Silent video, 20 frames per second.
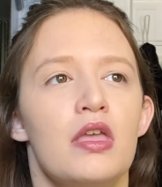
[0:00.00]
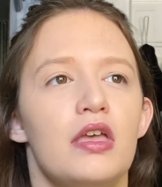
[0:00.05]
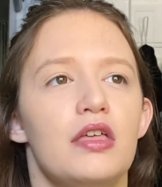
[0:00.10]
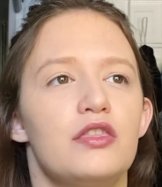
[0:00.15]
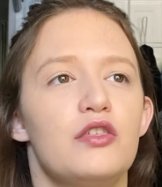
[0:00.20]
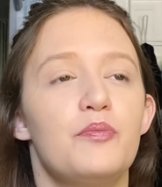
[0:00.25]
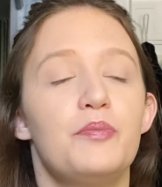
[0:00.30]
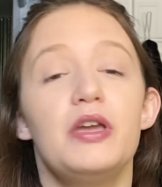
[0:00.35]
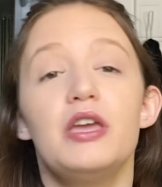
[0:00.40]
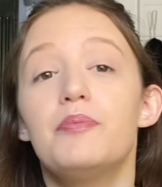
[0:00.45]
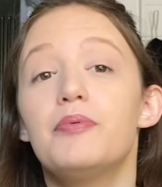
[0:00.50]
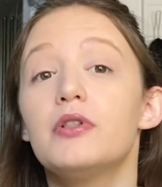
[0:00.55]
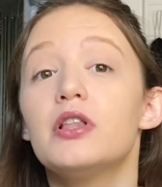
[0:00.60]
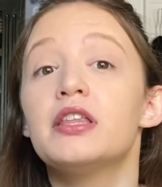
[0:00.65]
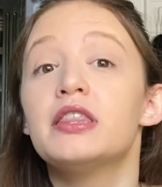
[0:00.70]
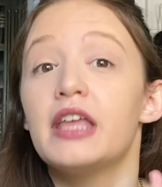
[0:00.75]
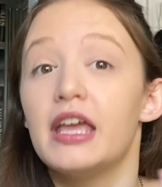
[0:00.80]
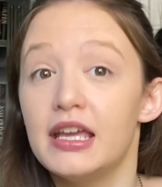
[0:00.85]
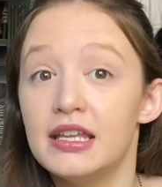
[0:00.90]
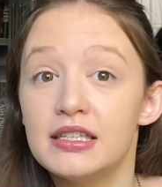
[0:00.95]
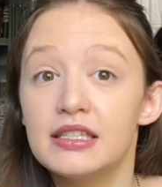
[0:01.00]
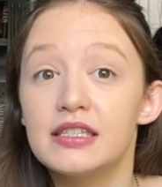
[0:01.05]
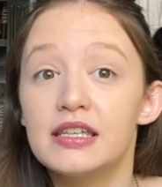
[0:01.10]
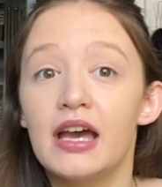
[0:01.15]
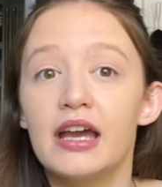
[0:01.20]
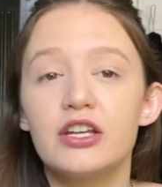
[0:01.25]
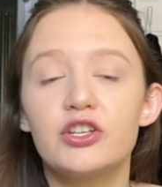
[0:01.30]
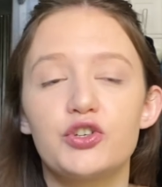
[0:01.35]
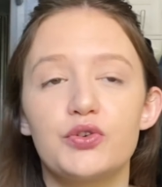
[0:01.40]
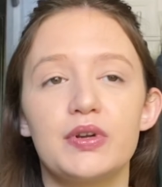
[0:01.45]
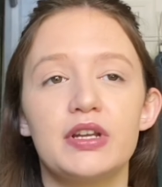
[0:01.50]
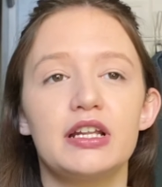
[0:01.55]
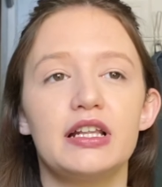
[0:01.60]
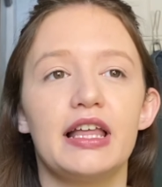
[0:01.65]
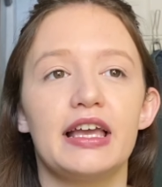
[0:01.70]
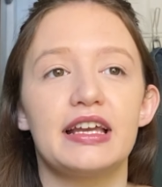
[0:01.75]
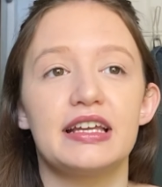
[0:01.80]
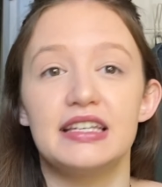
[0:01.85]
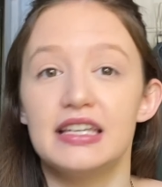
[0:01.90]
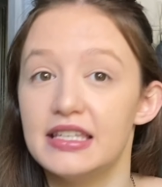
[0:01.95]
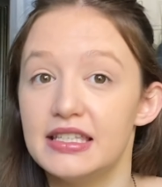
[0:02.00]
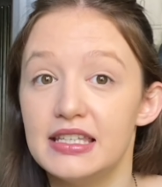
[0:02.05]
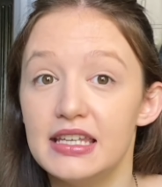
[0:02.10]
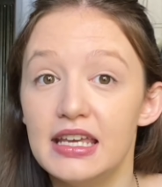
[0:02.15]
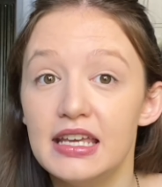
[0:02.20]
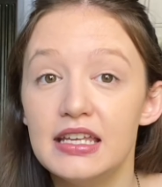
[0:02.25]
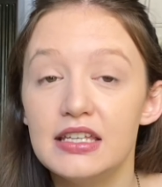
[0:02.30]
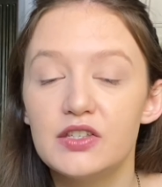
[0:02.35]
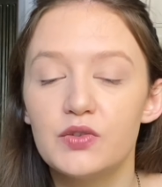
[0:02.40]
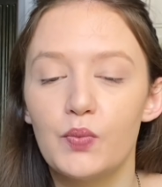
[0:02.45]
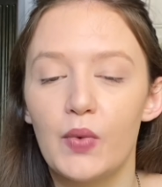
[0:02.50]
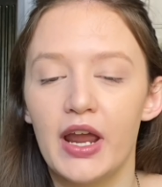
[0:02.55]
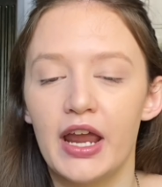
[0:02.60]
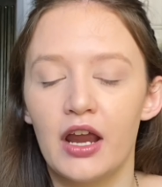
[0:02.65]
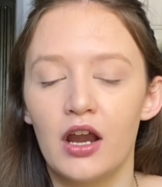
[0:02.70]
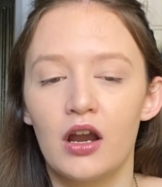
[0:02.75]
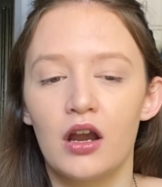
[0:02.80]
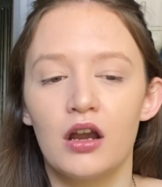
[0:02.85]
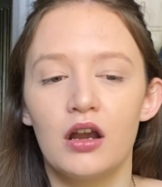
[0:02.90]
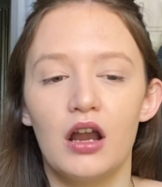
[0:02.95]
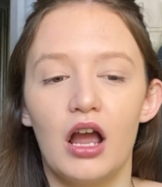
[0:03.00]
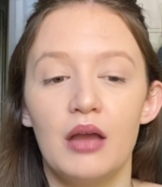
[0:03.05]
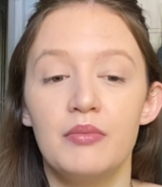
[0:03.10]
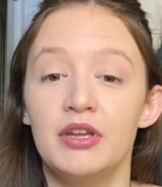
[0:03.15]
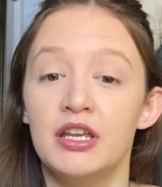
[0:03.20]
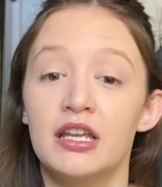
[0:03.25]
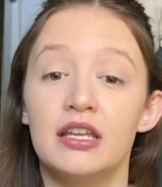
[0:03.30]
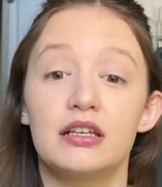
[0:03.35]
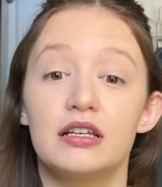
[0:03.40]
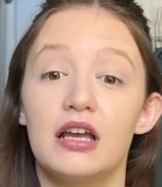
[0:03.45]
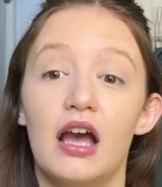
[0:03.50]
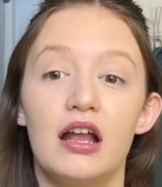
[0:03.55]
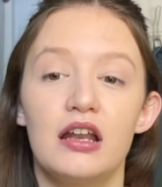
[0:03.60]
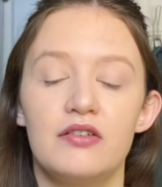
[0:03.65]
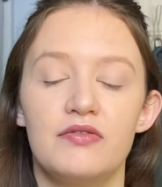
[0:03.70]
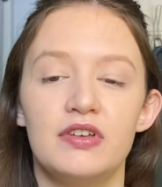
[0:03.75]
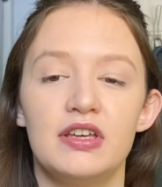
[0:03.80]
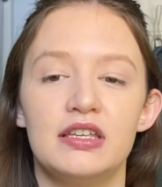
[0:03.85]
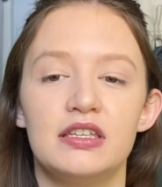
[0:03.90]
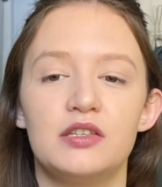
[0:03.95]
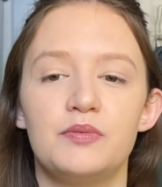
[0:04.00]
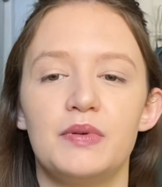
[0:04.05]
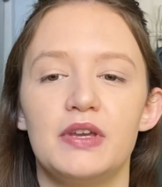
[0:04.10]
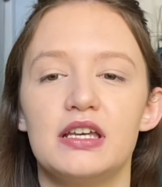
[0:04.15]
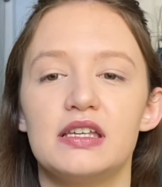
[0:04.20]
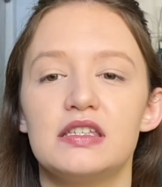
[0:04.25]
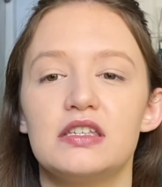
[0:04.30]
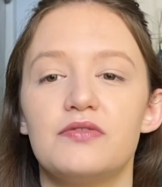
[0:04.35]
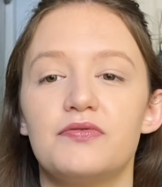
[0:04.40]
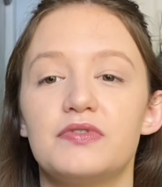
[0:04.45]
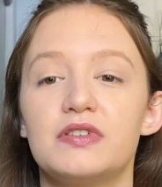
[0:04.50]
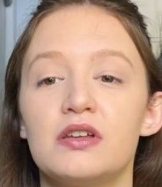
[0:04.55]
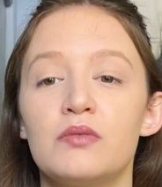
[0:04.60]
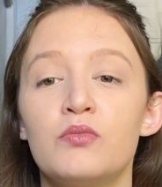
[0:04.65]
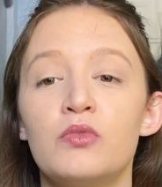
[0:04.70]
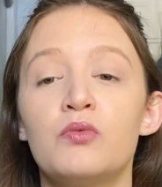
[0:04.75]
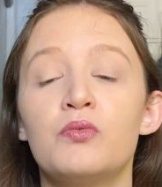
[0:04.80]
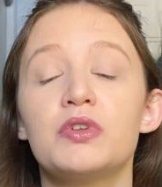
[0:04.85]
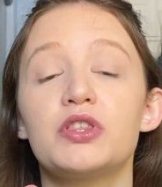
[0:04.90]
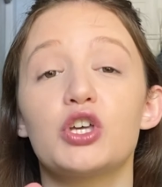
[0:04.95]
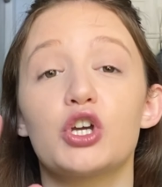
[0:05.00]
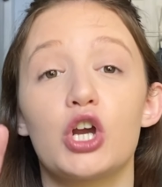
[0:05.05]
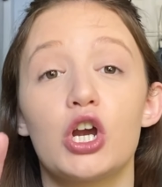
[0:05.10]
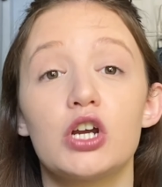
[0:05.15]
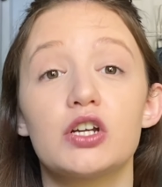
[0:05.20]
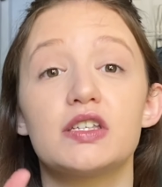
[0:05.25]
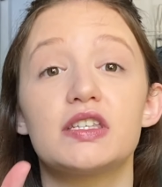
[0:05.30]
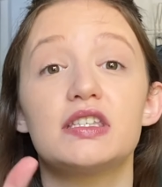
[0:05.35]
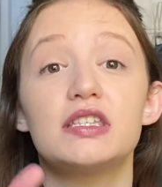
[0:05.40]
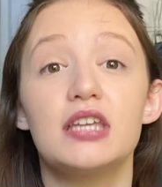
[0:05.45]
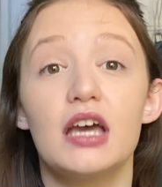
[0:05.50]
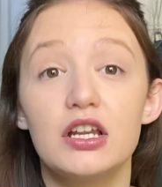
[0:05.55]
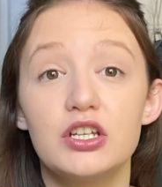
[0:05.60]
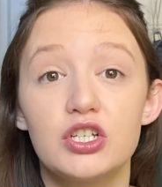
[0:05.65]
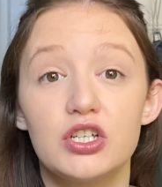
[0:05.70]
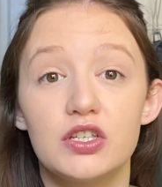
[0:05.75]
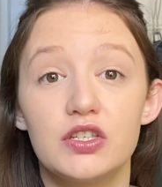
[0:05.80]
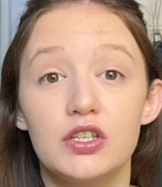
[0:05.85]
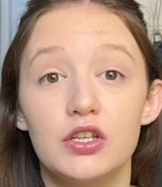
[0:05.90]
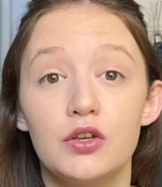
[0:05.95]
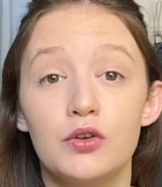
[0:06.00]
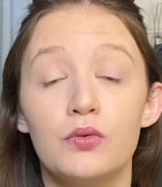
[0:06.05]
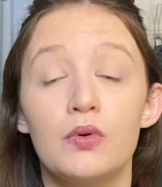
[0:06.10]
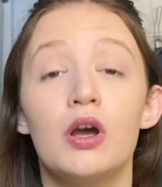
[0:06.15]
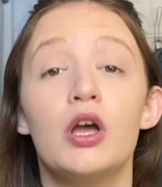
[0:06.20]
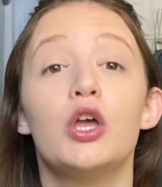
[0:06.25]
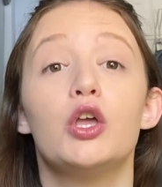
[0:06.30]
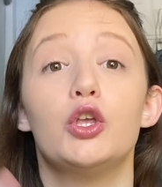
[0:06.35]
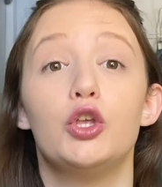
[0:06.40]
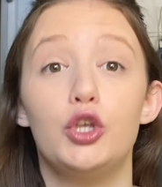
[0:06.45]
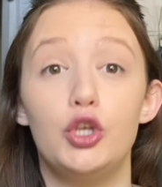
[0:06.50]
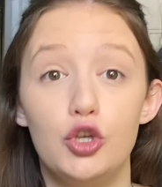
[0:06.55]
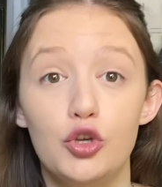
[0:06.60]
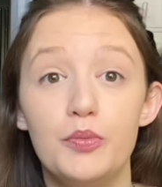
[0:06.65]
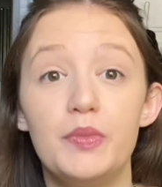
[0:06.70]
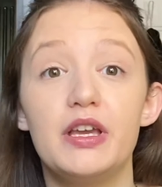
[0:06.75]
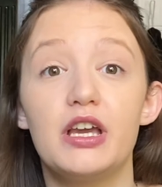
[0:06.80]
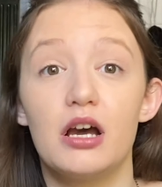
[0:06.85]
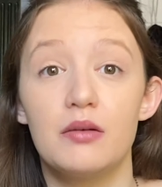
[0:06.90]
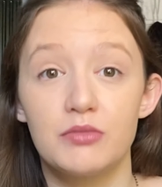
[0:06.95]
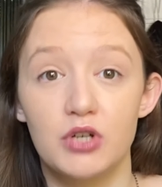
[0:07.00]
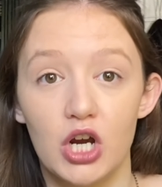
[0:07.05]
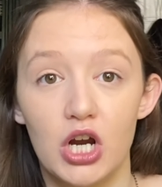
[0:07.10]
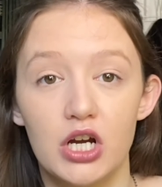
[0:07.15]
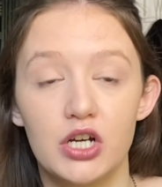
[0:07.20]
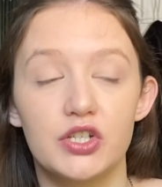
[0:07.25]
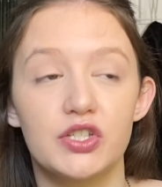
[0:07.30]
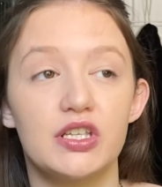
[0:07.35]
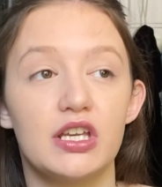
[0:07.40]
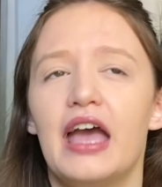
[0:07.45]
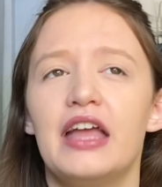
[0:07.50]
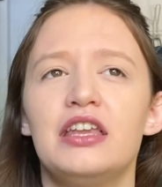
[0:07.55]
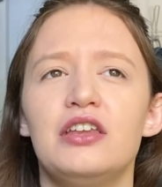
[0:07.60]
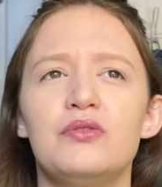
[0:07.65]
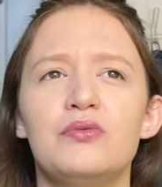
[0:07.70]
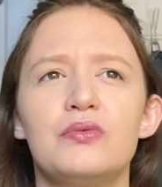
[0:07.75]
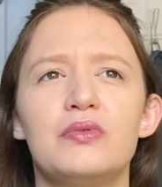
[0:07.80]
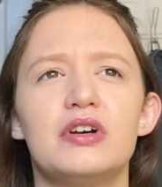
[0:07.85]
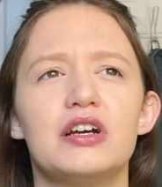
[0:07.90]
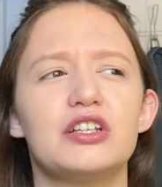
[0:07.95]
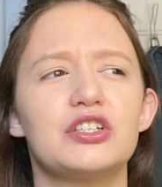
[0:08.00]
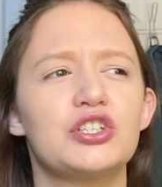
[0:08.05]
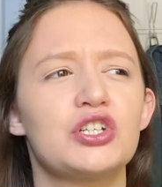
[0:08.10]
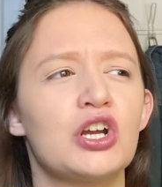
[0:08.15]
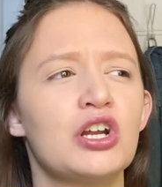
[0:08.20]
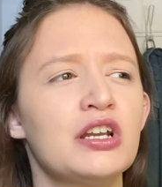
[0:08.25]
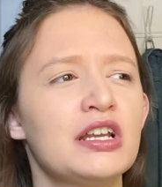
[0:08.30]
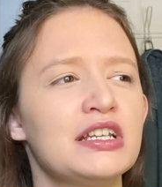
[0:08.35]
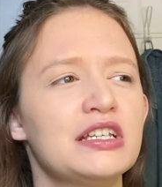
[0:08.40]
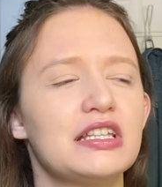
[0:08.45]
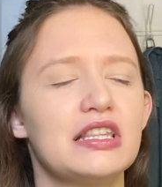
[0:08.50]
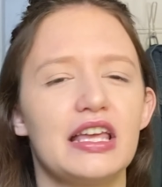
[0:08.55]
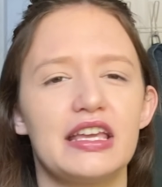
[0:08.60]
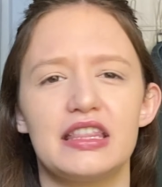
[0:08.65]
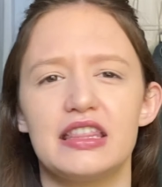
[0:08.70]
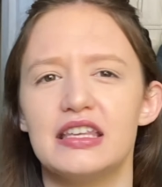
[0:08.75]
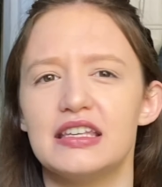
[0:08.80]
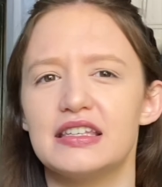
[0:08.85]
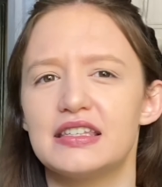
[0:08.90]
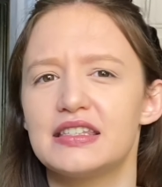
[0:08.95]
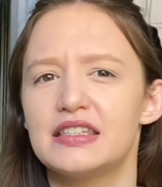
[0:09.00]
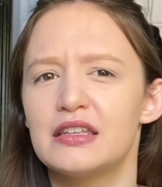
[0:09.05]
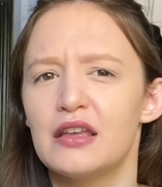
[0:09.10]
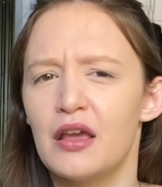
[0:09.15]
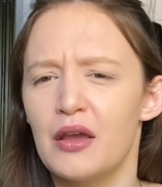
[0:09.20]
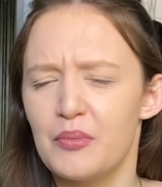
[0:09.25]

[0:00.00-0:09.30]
the people on the inside treat it like a disease, where, I mean, it kind of is, because if someone with the curse touches you, you become cursed, and you turn into like this